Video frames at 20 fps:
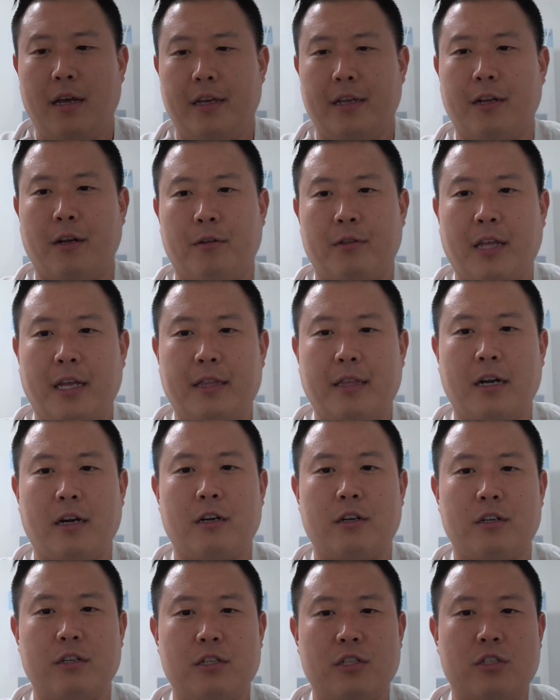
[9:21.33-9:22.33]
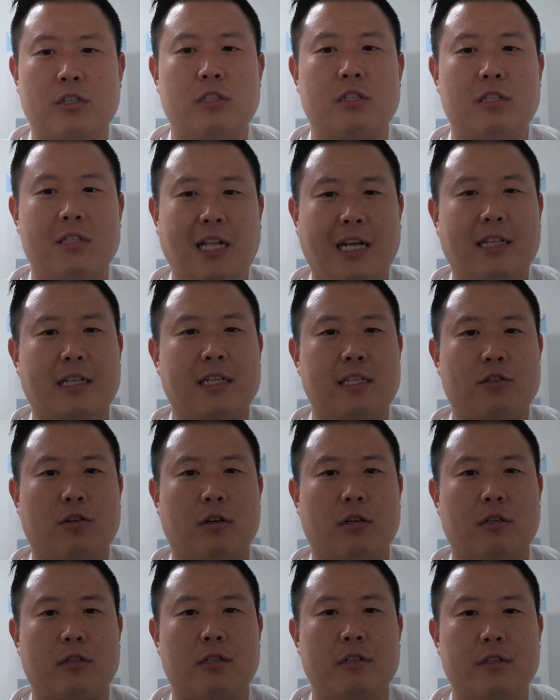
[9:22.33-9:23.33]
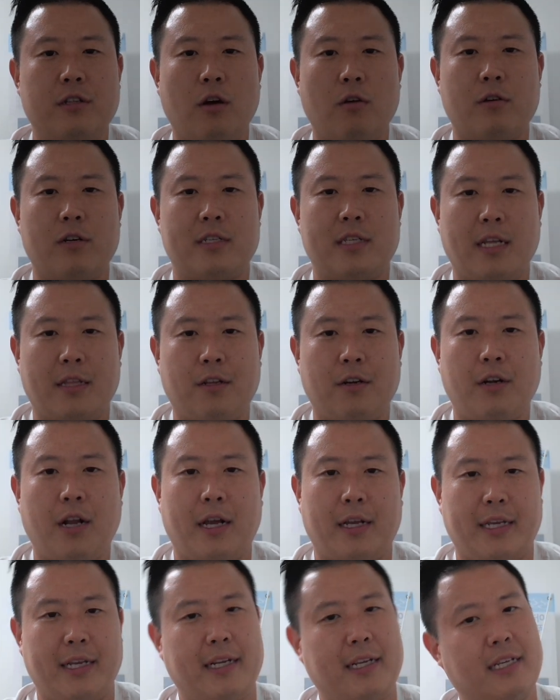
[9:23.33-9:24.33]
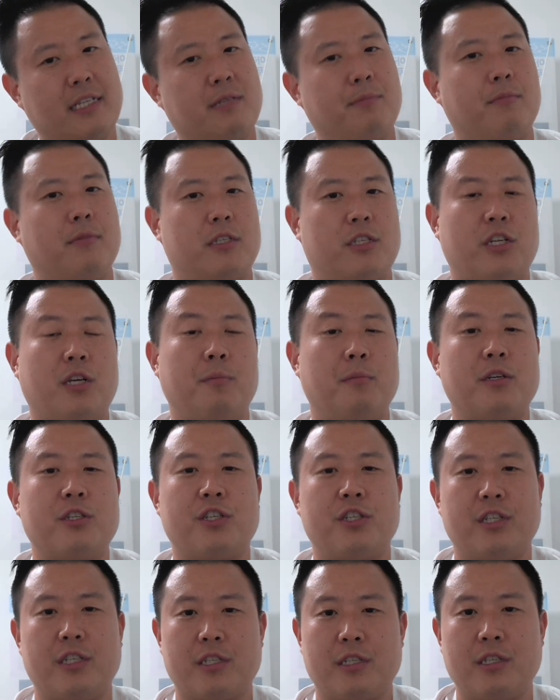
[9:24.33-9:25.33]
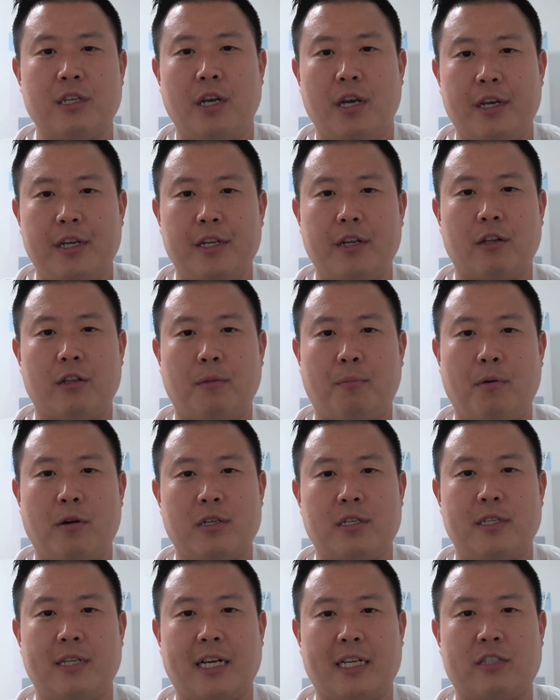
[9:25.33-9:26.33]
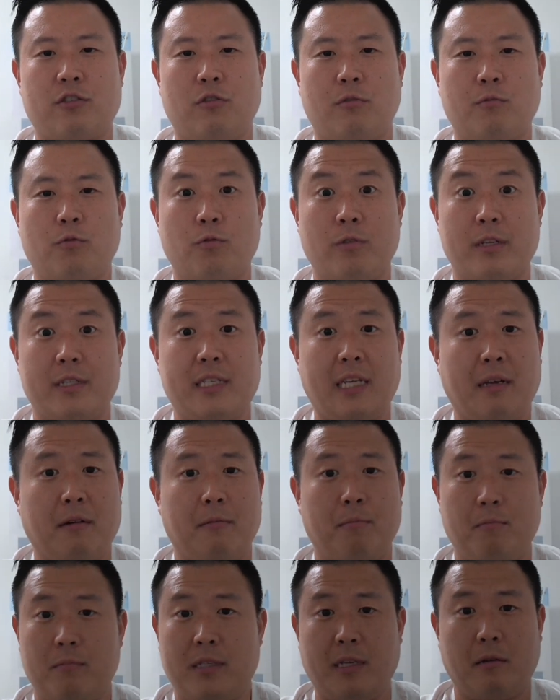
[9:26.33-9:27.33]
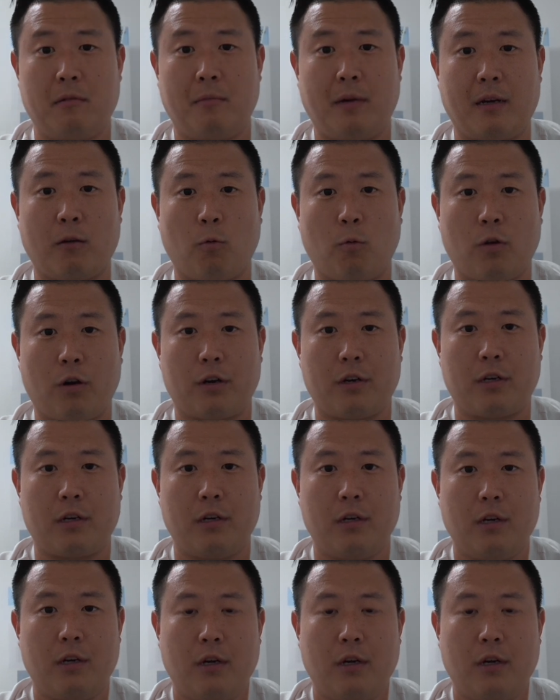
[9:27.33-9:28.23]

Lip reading: they're slightly starting to notice that they're not getting as much commission as, the person next to them doing the same amount of work.